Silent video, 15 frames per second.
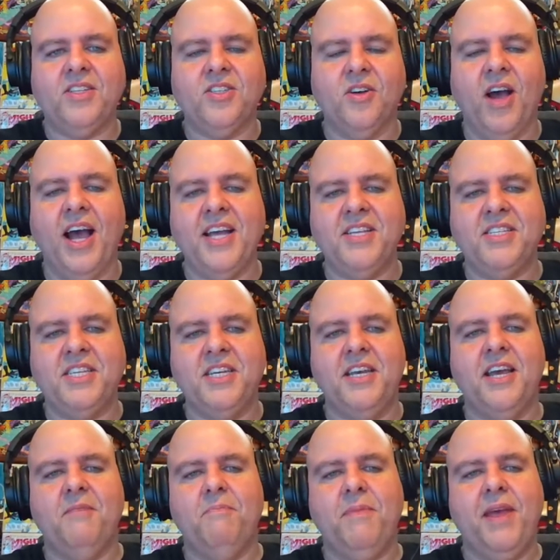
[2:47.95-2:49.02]
So High C
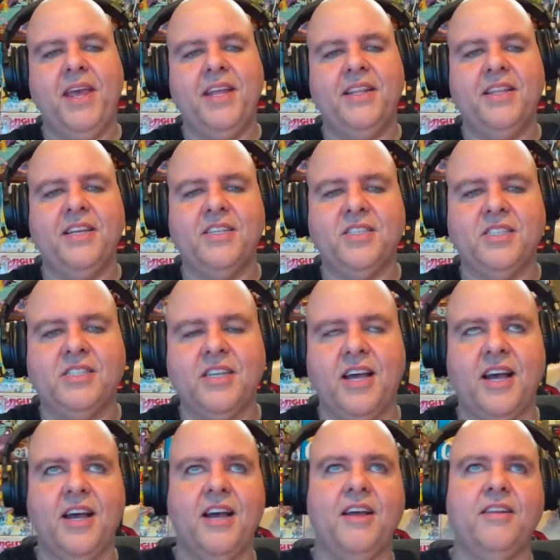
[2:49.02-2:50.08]
had made this
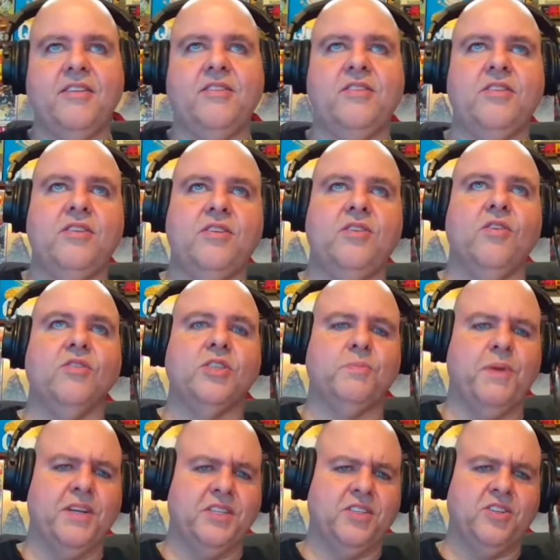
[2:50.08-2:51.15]

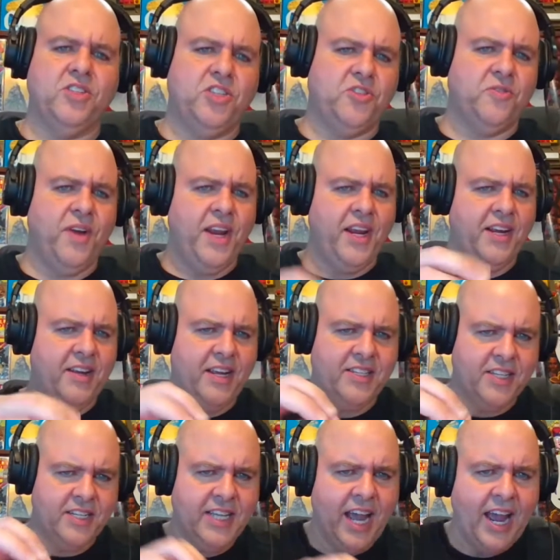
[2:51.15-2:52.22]
Ghostbusters drink as
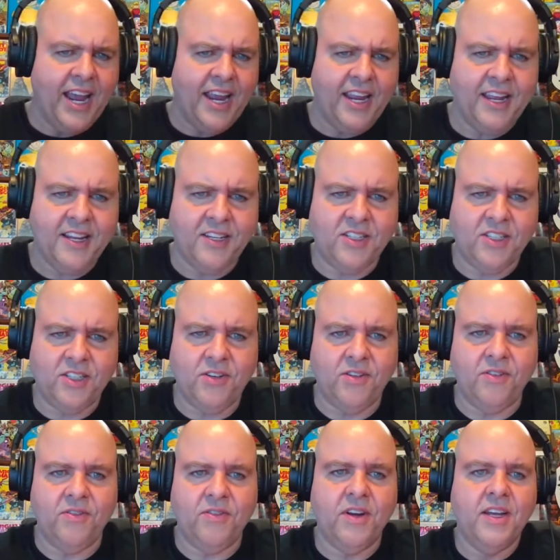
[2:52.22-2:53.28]
a tie-in
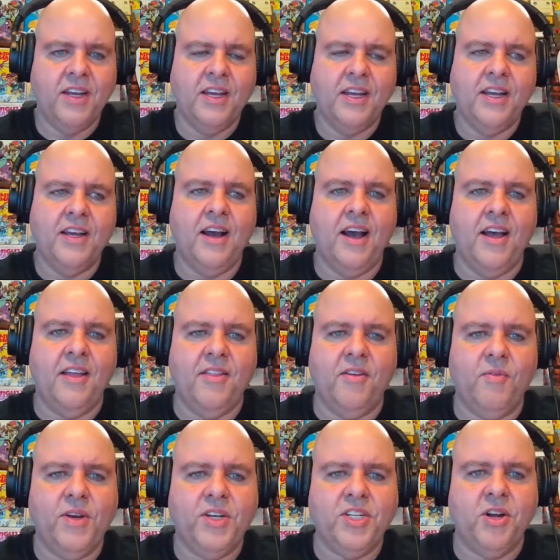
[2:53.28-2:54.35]
to the
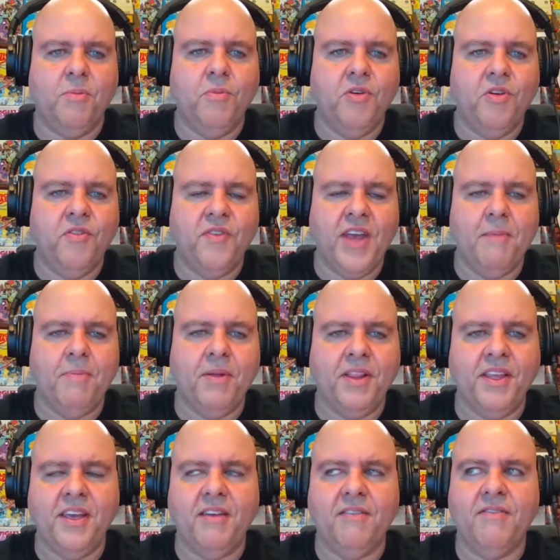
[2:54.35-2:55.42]
original movie, I
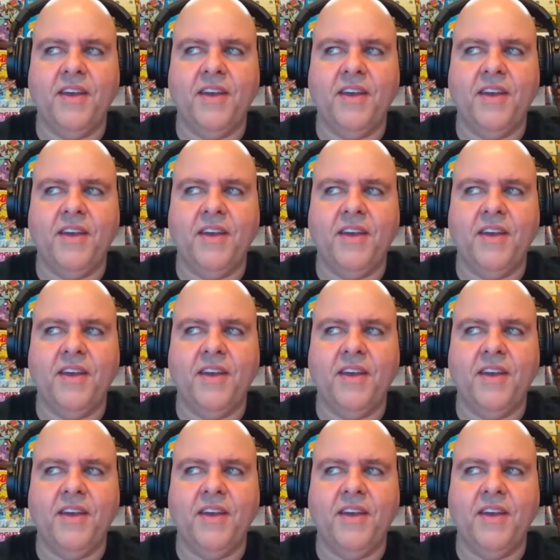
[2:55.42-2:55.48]
believe.